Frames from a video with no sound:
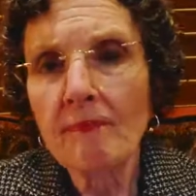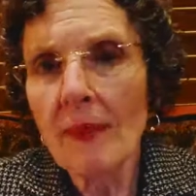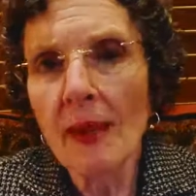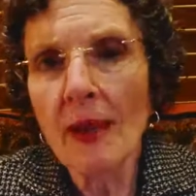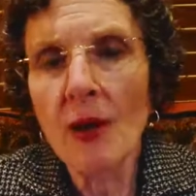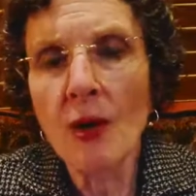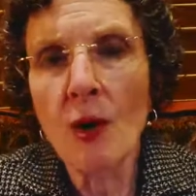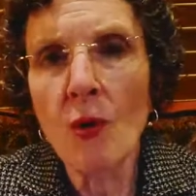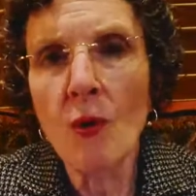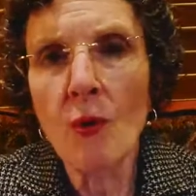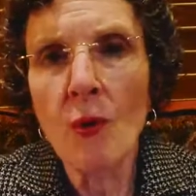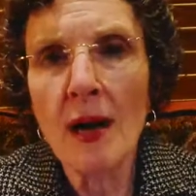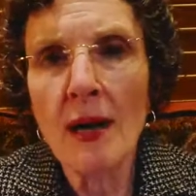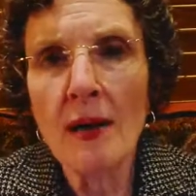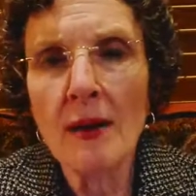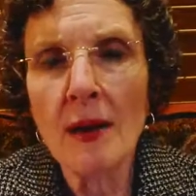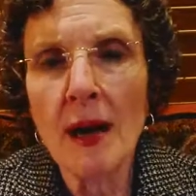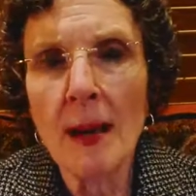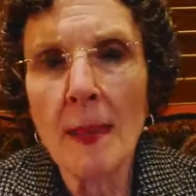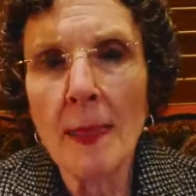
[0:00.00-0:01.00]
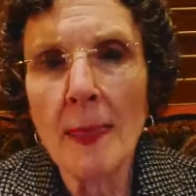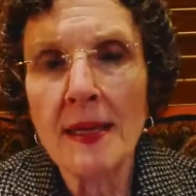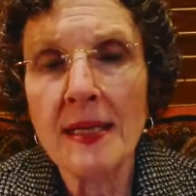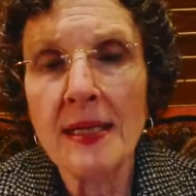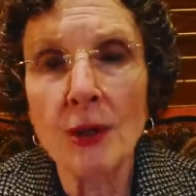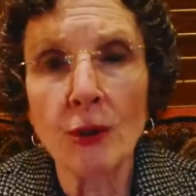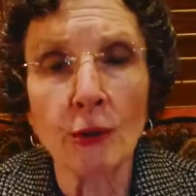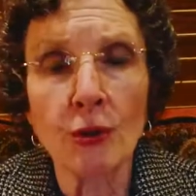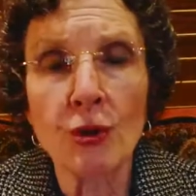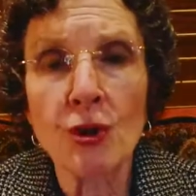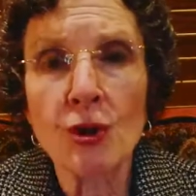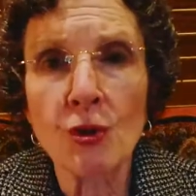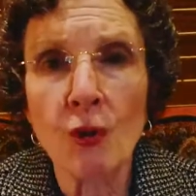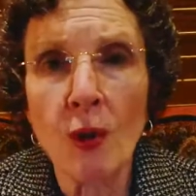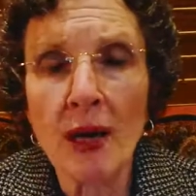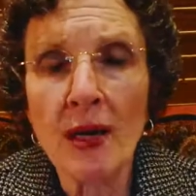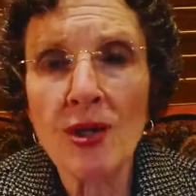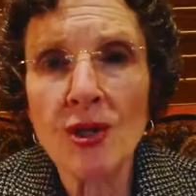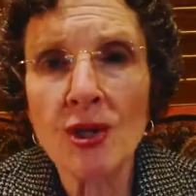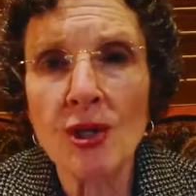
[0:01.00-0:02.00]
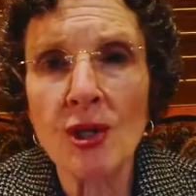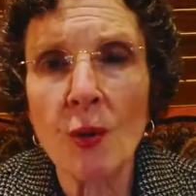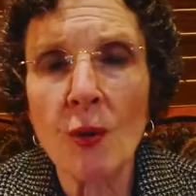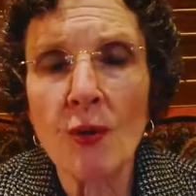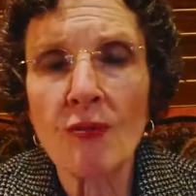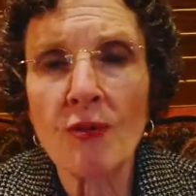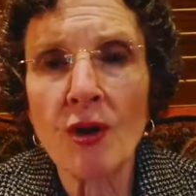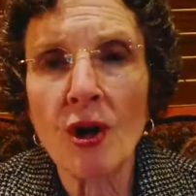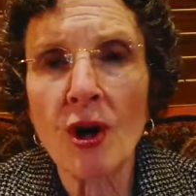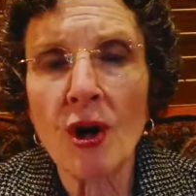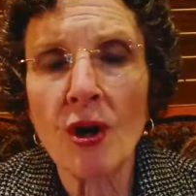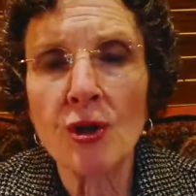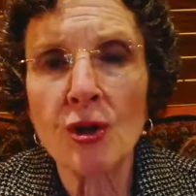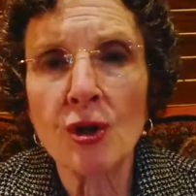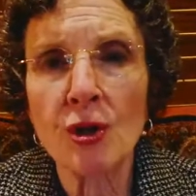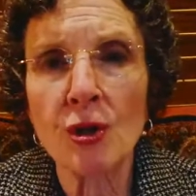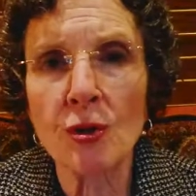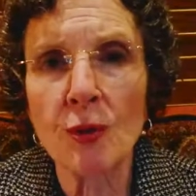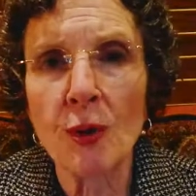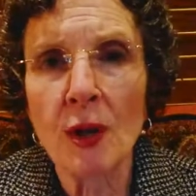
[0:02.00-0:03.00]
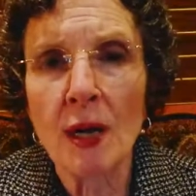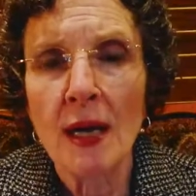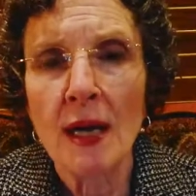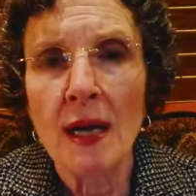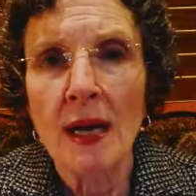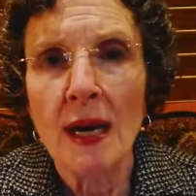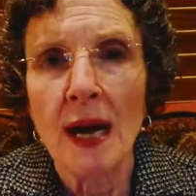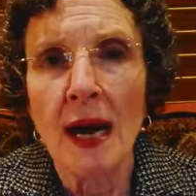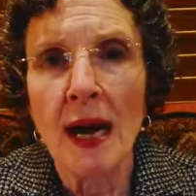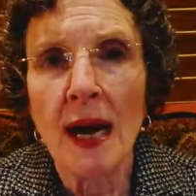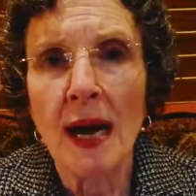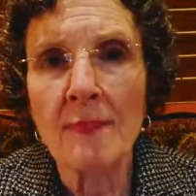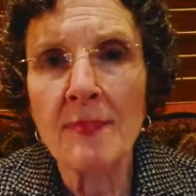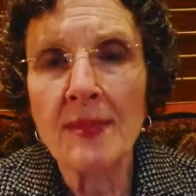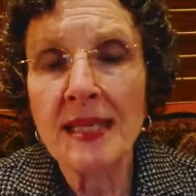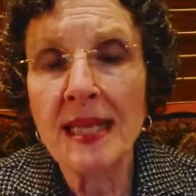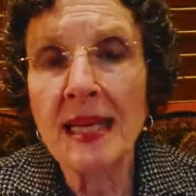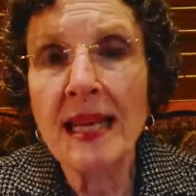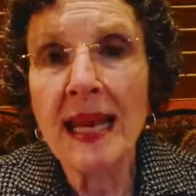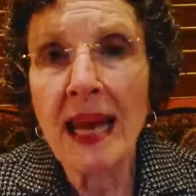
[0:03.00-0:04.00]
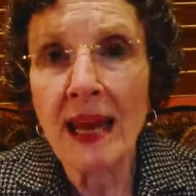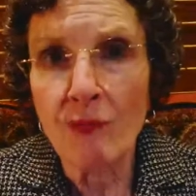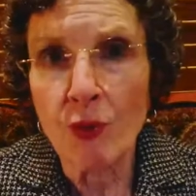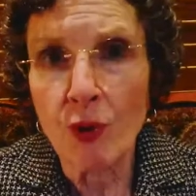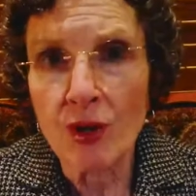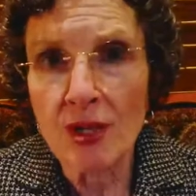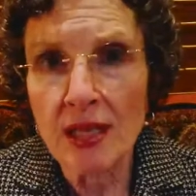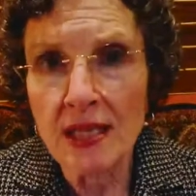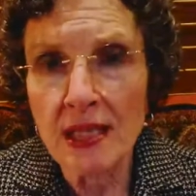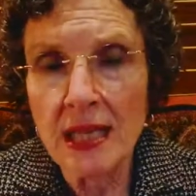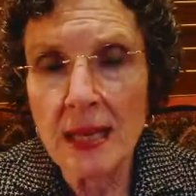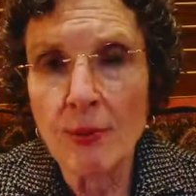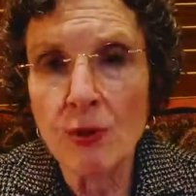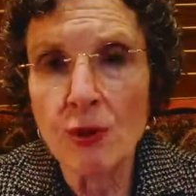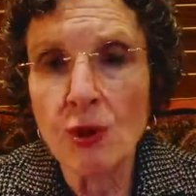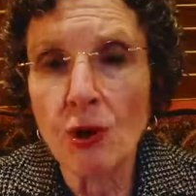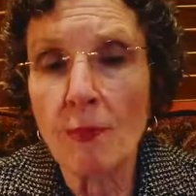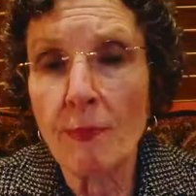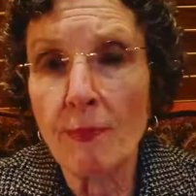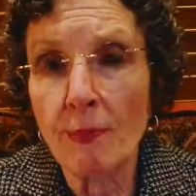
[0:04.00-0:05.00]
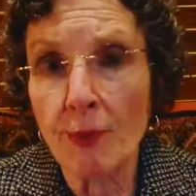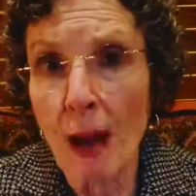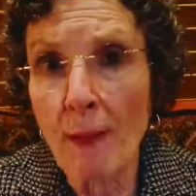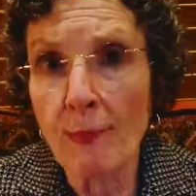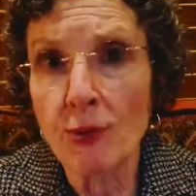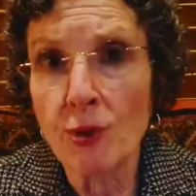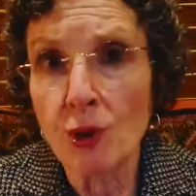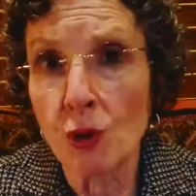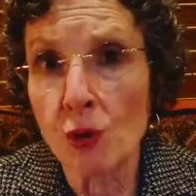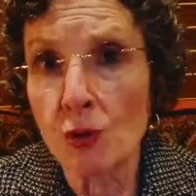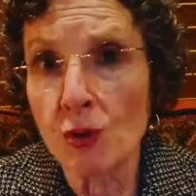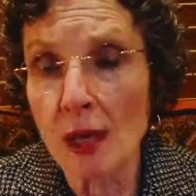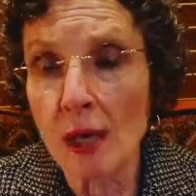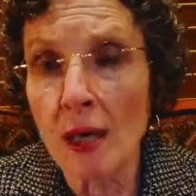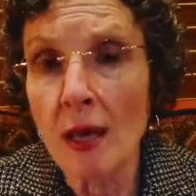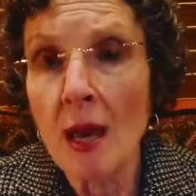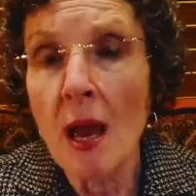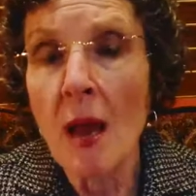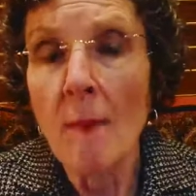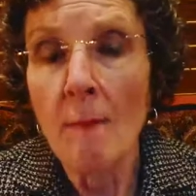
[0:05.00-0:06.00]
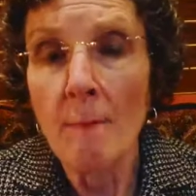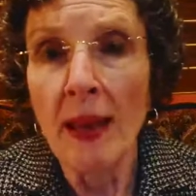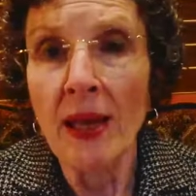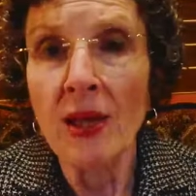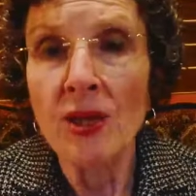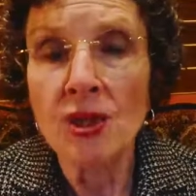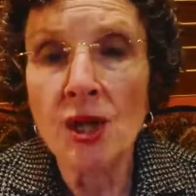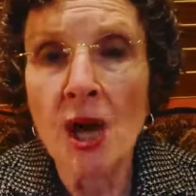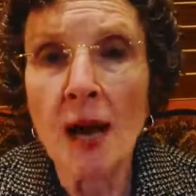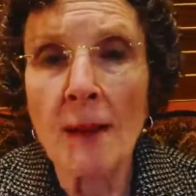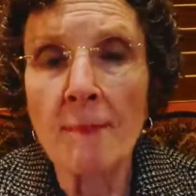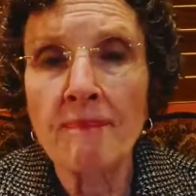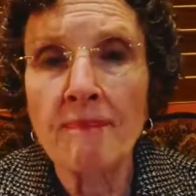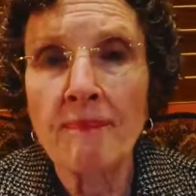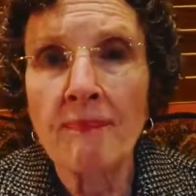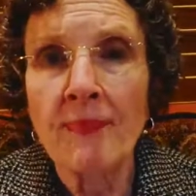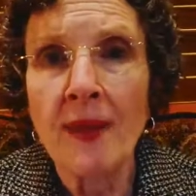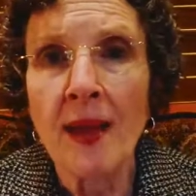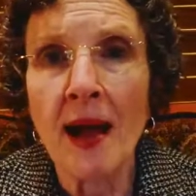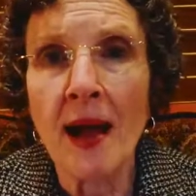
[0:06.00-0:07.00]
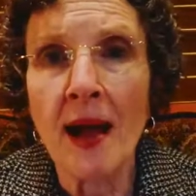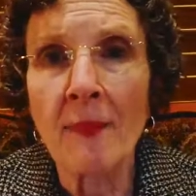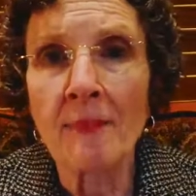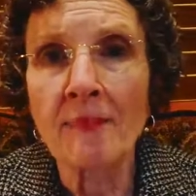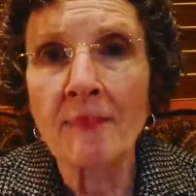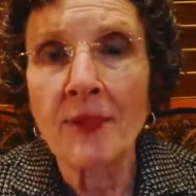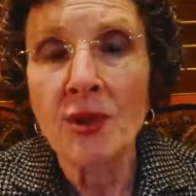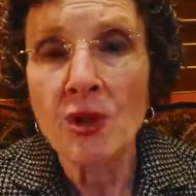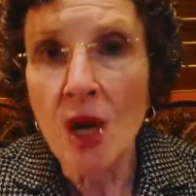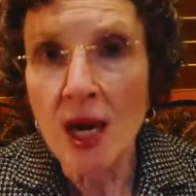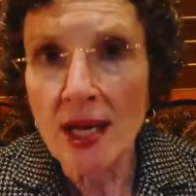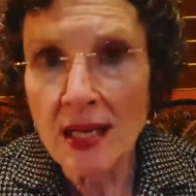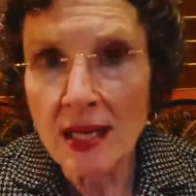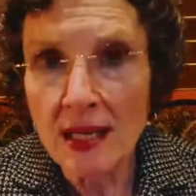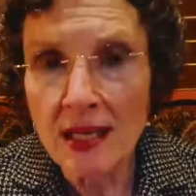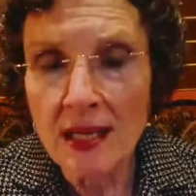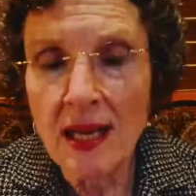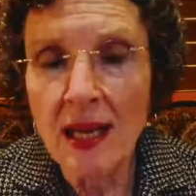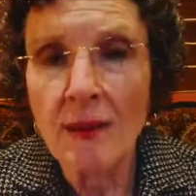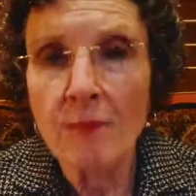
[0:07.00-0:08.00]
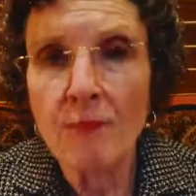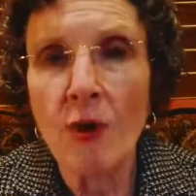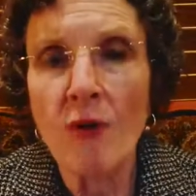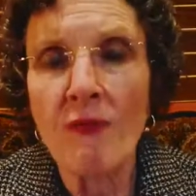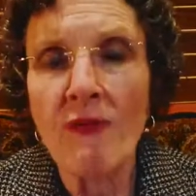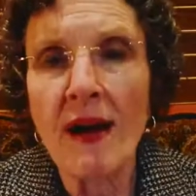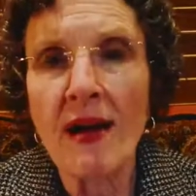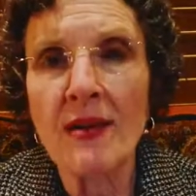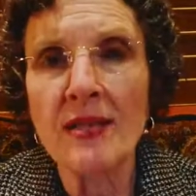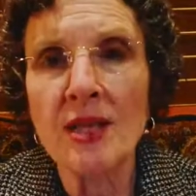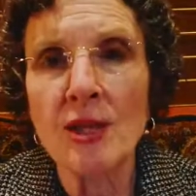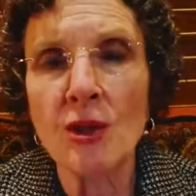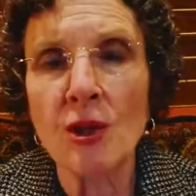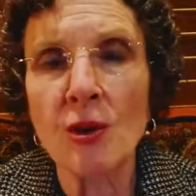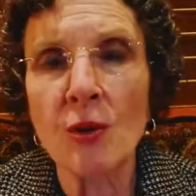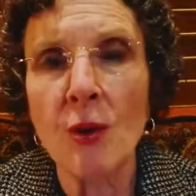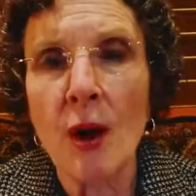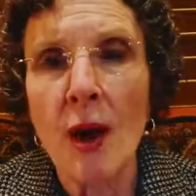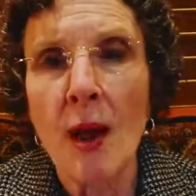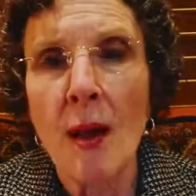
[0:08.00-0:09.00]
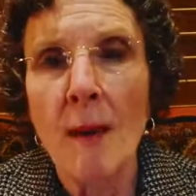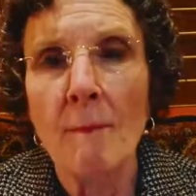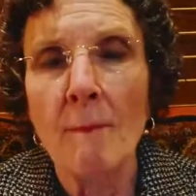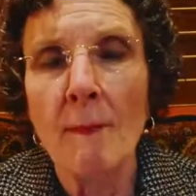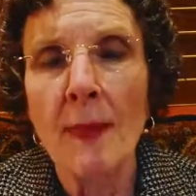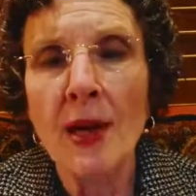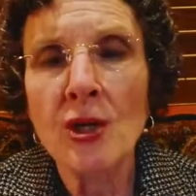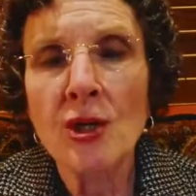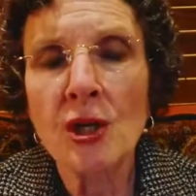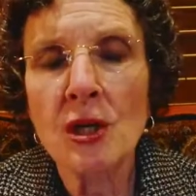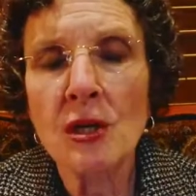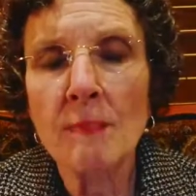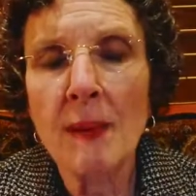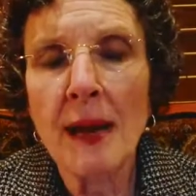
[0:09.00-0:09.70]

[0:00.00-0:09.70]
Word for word: You know, eh, um, dealer's choice. You know, with regard to um, CDK4/6 inhibitor, perhaps choosing based on um, toxicity profiles, as you mentioned.